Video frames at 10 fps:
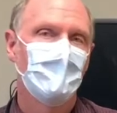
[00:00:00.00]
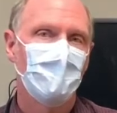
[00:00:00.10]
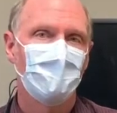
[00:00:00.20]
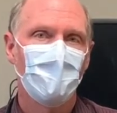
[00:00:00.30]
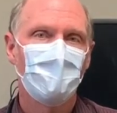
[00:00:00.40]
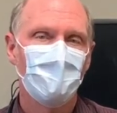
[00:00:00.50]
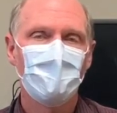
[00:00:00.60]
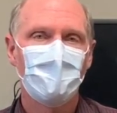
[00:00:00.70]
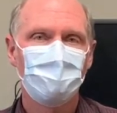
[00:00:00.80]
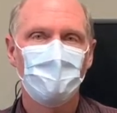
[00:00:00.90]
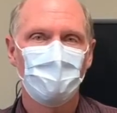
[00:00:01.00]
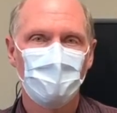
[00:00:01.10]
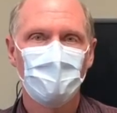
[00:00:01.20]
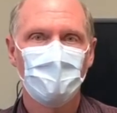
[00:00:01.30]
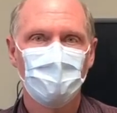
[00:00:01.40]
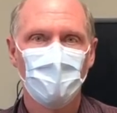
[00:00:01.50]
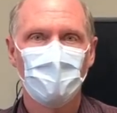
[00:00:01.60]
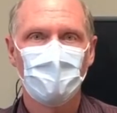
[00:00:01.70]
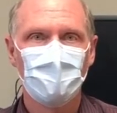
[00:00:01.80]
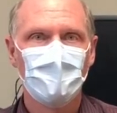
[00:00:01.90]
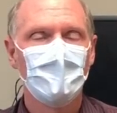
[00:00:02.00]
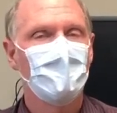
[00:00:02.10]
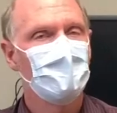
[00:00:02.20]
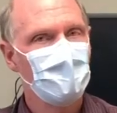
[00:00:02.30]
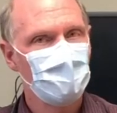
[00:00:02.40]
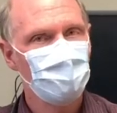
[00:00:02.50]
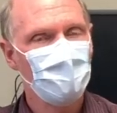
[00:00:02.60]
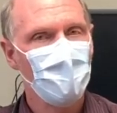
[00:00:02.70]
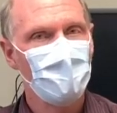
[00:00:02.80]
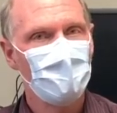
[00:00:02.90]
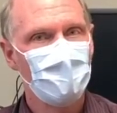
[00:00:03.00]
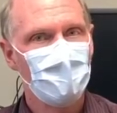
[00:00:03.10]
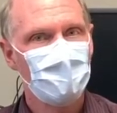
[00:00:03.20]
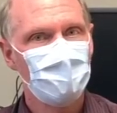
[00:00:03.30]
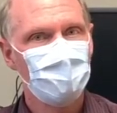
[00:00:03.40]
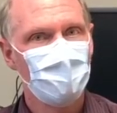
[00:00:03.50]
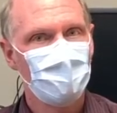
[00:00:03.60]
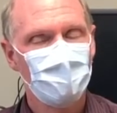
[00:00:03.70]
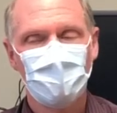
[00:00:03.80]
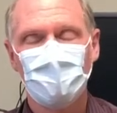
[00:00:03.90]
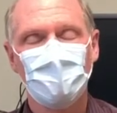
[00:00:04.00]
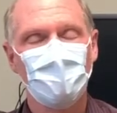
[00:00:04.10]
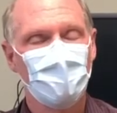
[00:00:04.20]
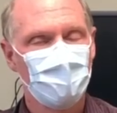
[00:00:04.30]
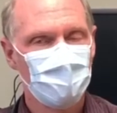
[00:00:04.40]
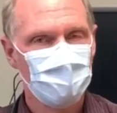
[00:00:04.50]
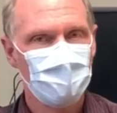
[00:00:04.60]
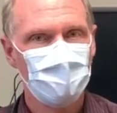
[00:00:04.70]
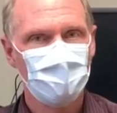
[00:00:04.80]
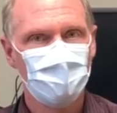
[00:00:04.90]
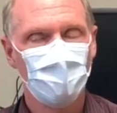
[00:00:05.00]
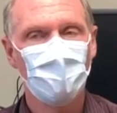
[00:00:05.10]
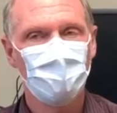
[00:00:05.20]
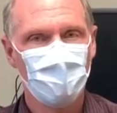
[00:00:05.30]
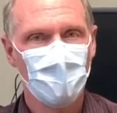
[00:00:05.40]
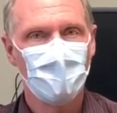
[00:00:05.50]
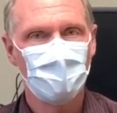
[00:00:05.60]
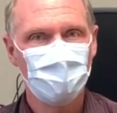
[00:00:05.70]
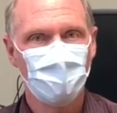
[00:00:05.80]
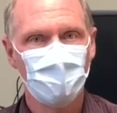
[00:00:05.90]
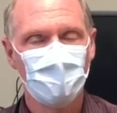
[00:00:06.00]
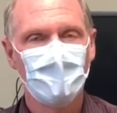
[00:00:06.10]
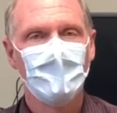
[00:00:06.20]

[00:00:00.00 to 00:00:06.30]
And I think that's been really important. It does require a doctor's order or a physician's or a provider's order,